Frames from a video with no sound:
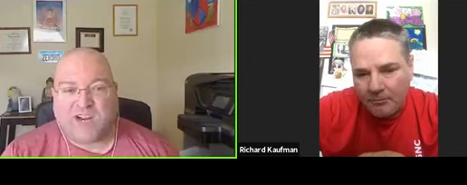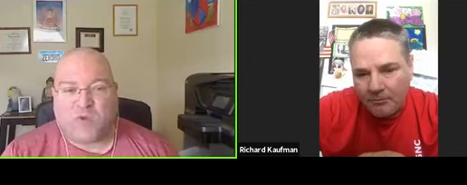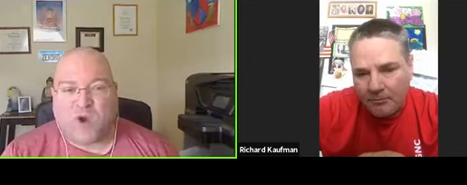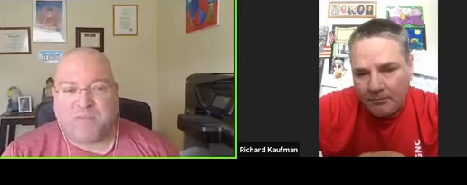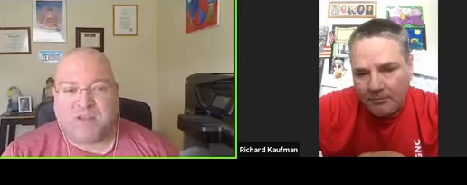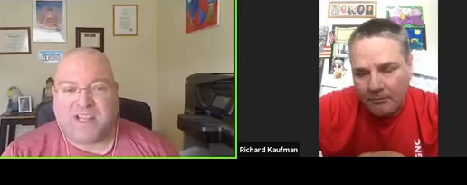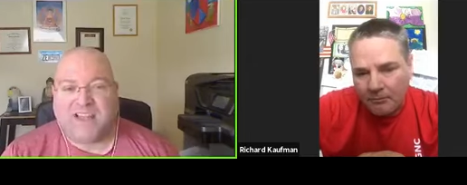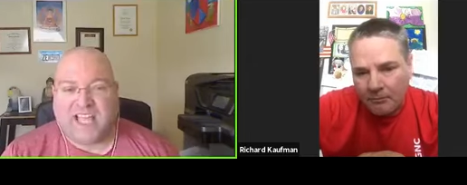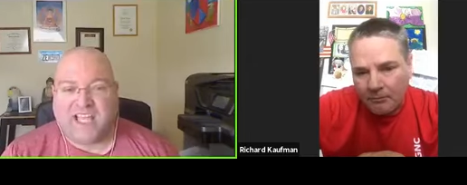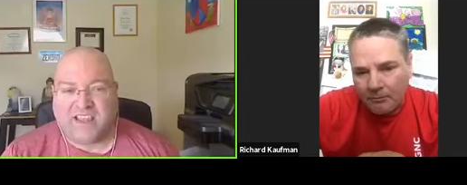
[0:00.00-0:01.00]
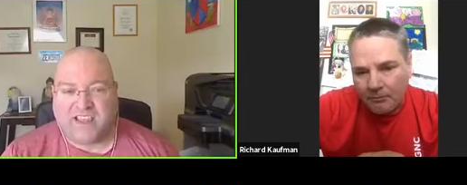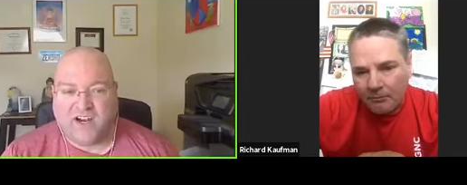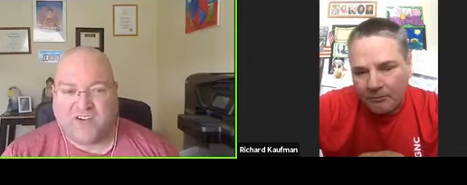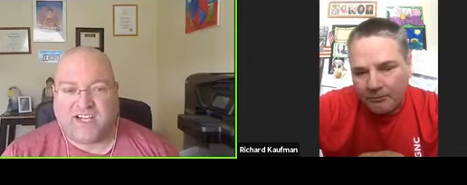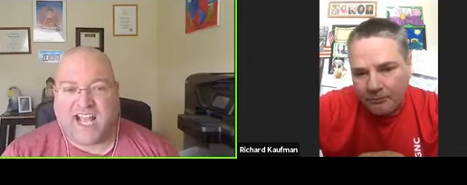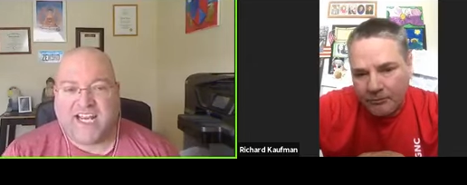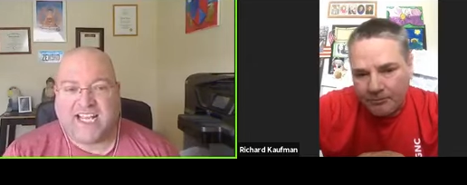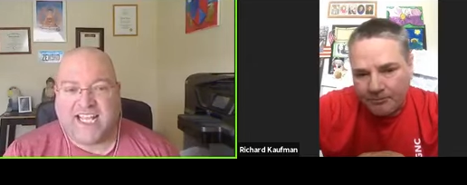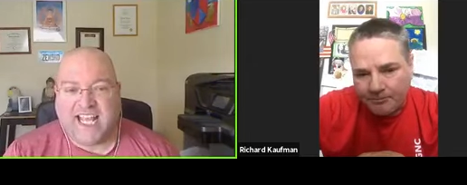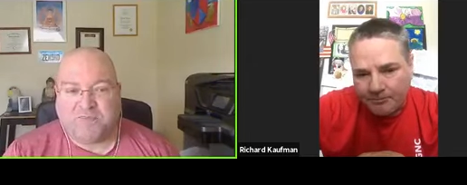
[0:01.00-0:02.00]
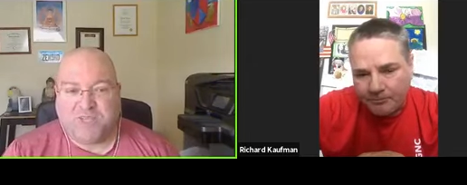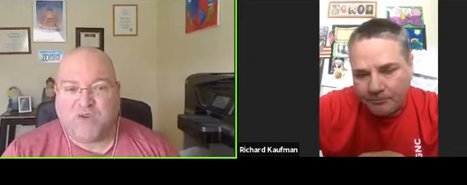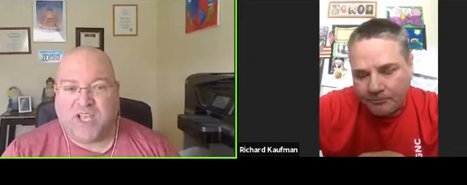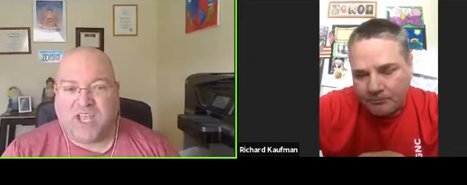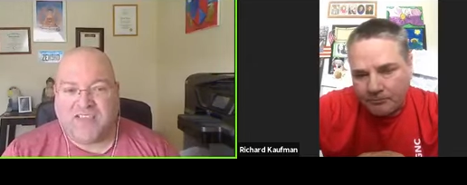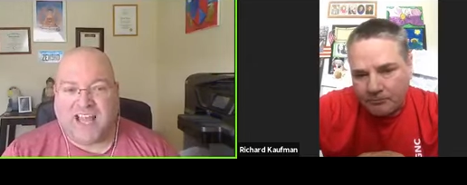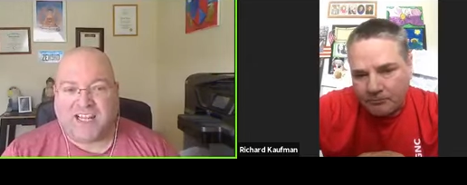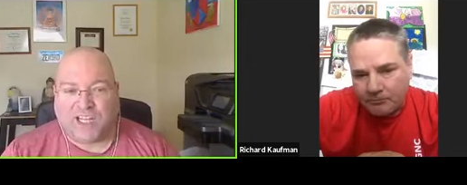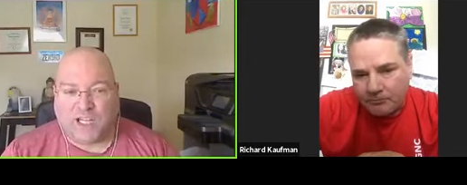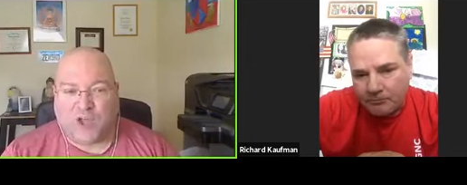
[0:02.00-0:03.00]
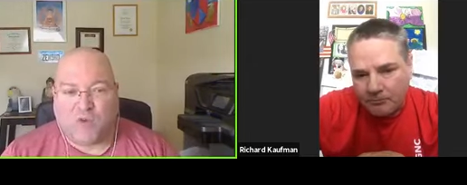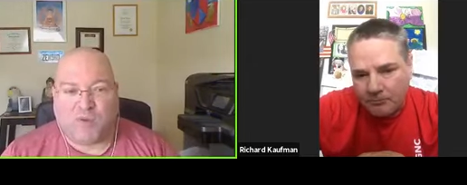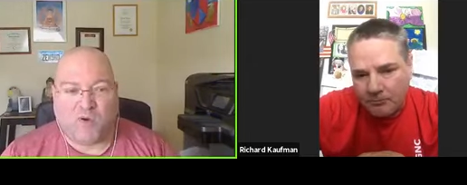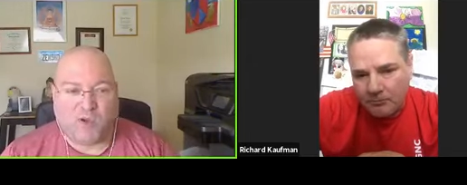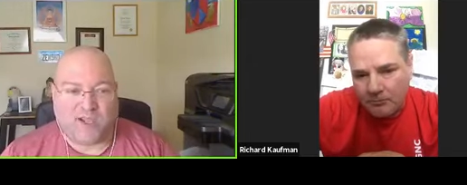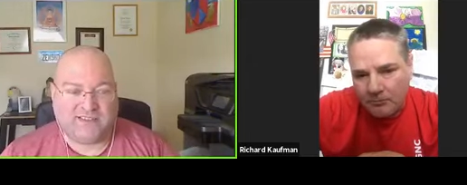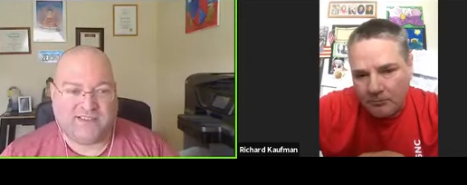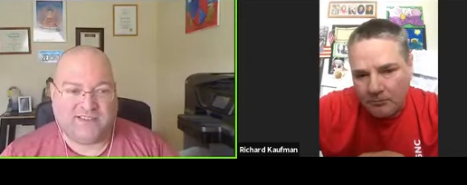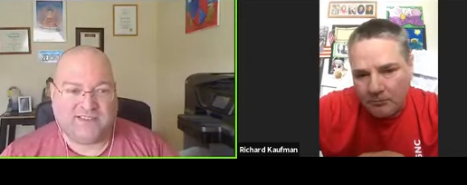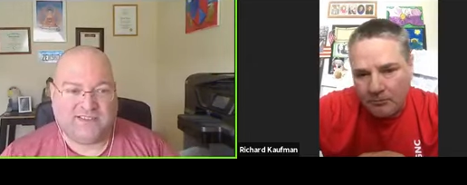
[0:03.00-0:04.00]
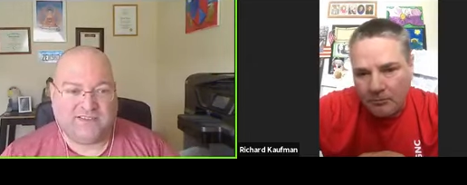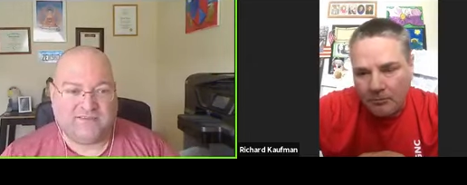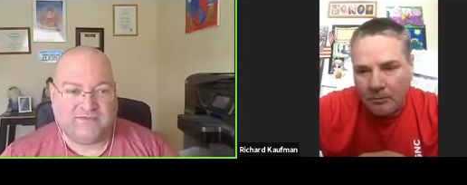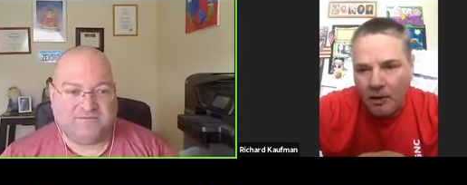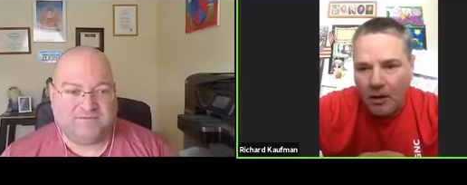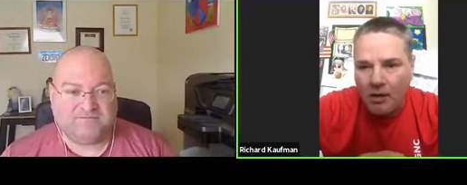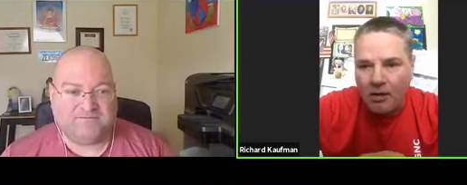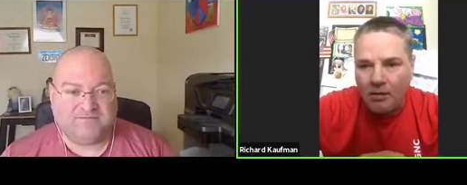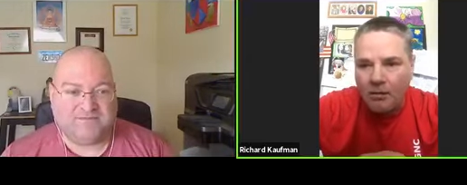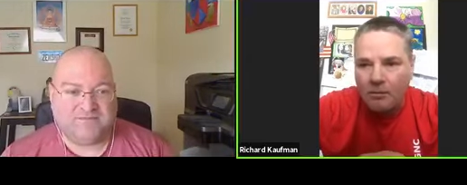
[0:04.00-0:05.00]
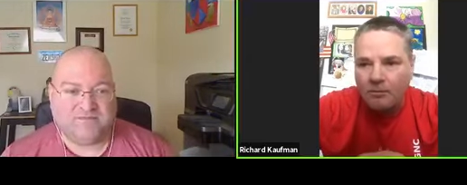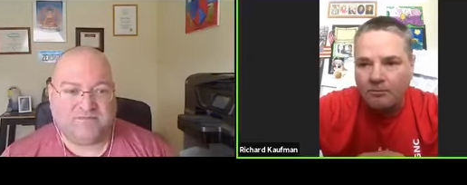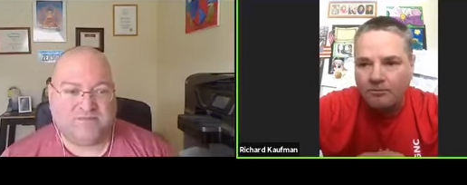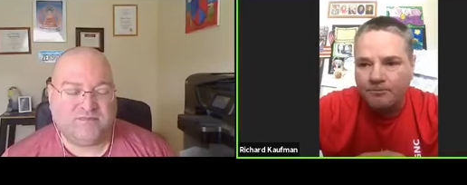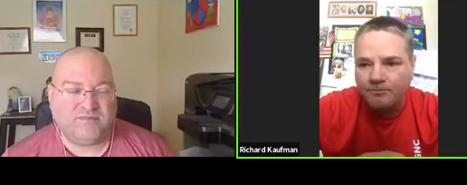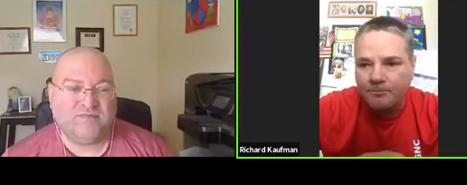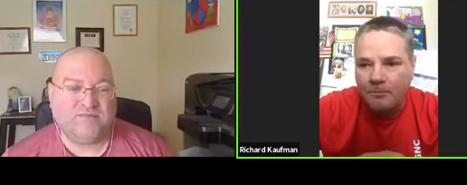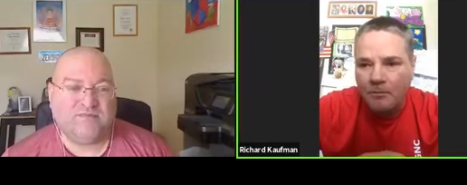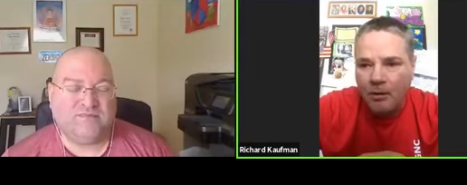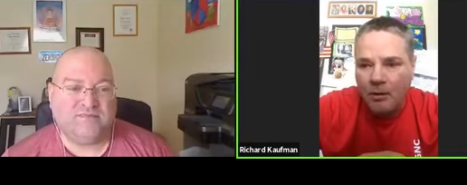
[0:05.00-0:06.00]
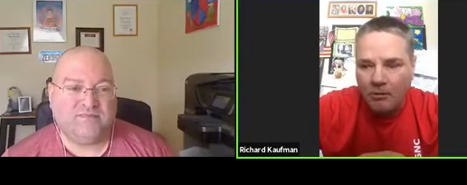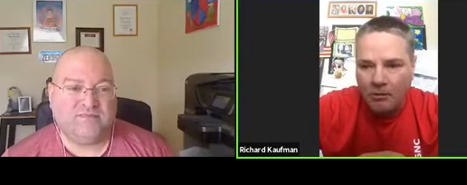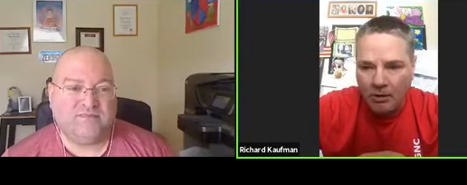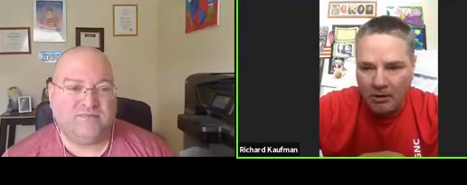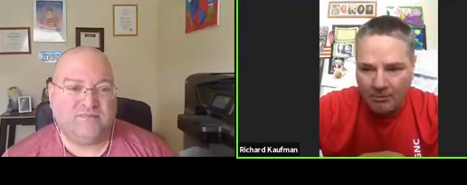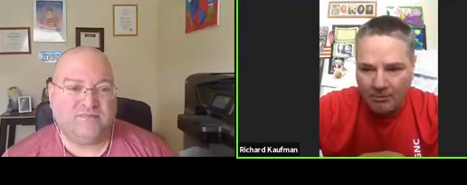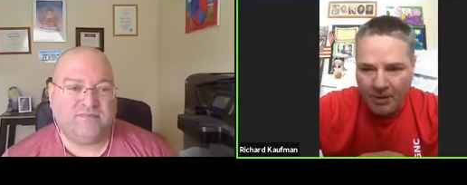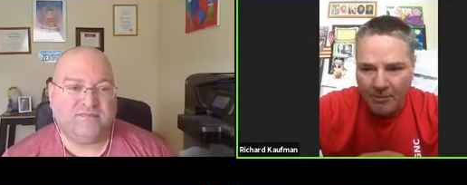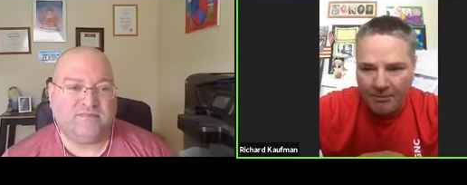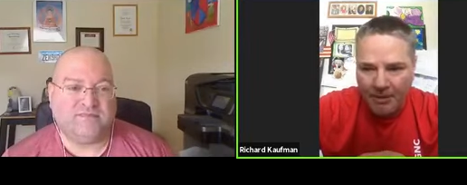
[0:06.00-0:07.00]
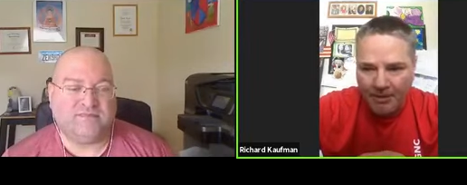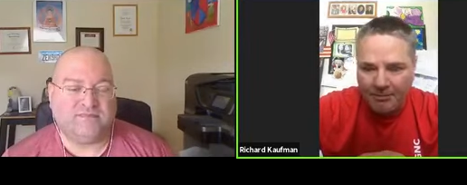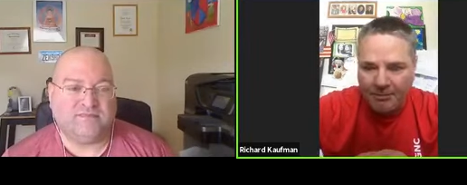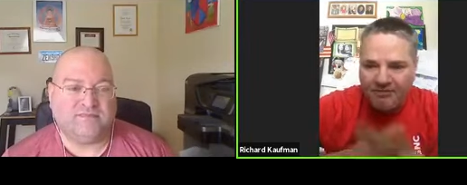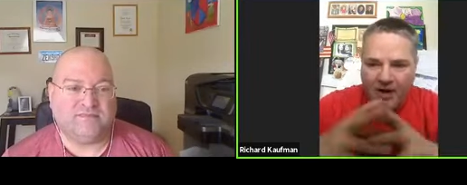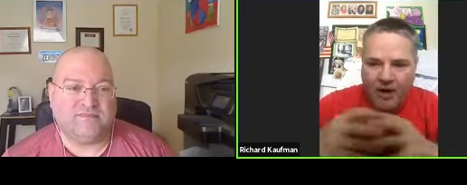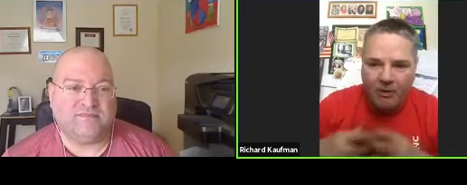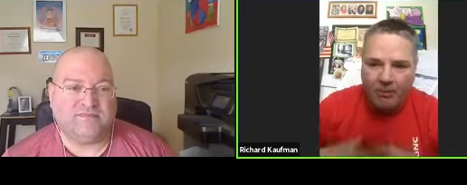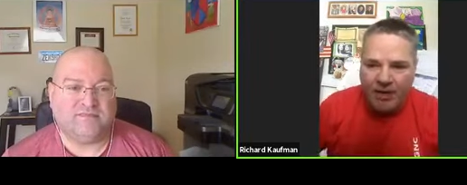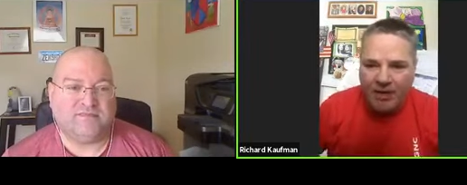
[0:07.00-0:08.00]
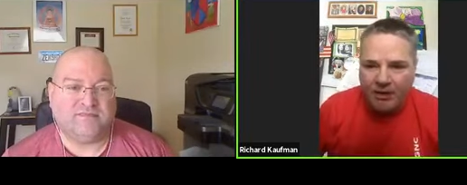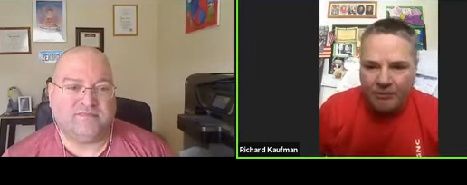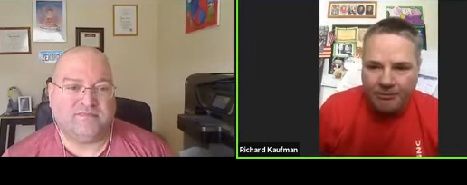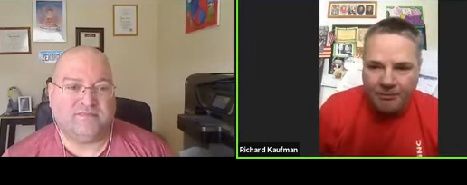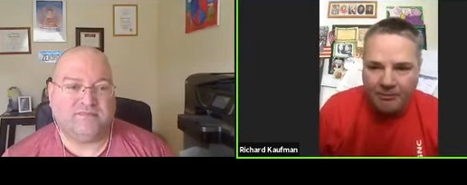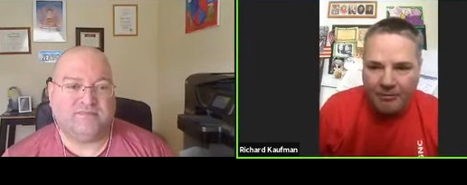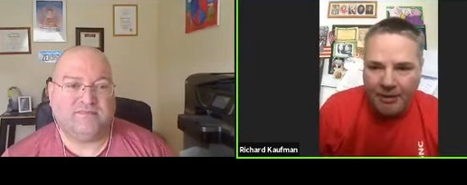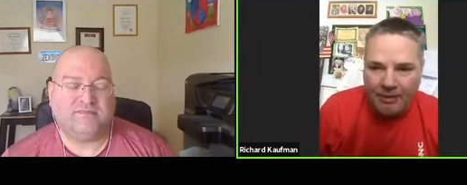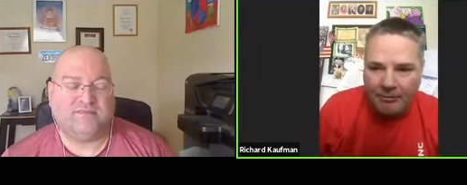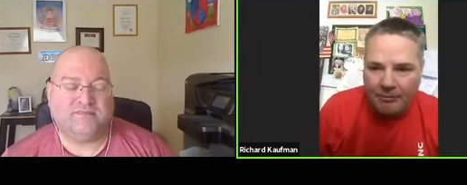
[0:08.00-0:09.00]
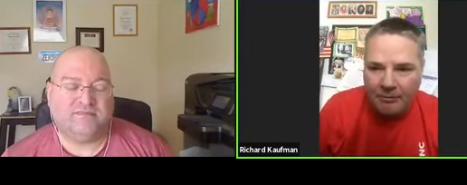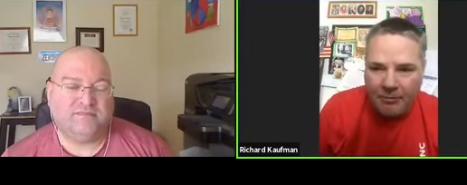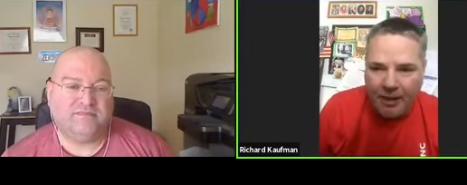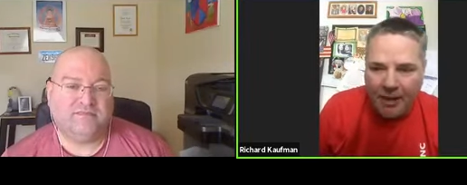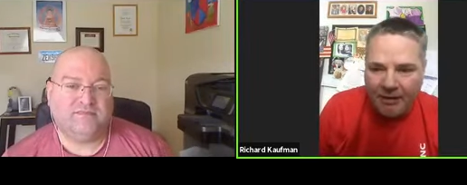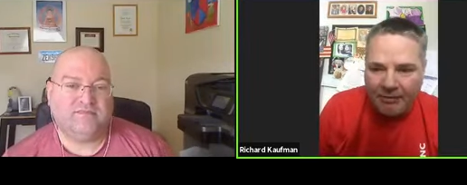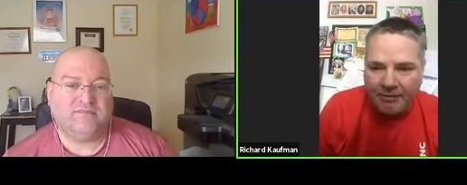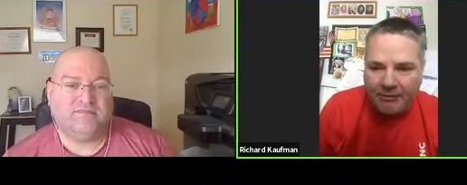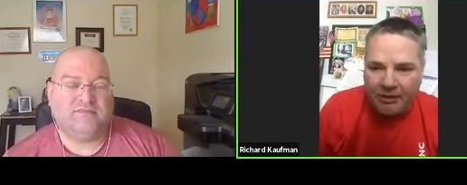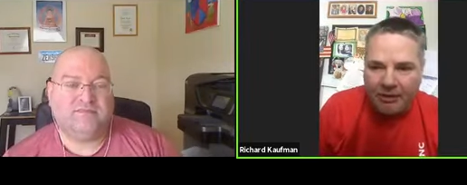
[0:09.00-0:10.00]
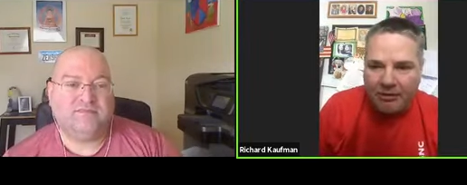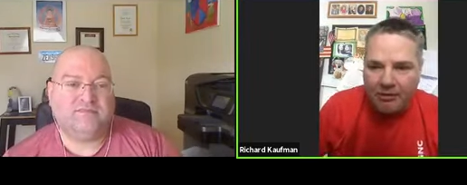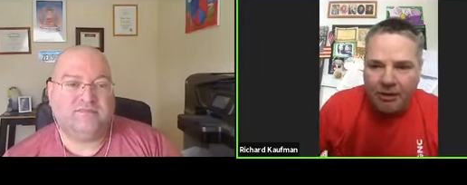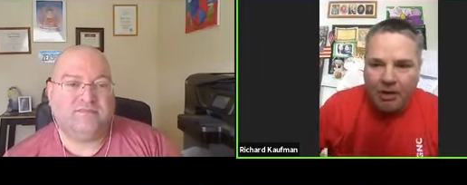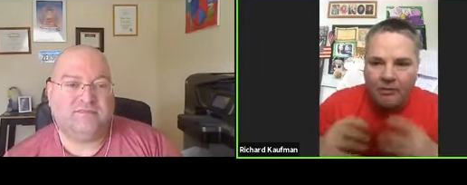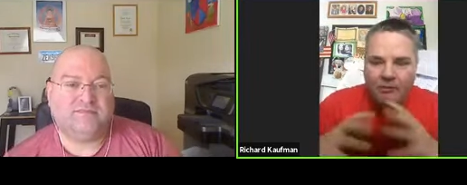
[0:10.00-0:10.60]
Speaker 1: were at play there that kind of kept you in that low point? Um,
Speaker 2: well, my, my, my father bailed at three. Now, I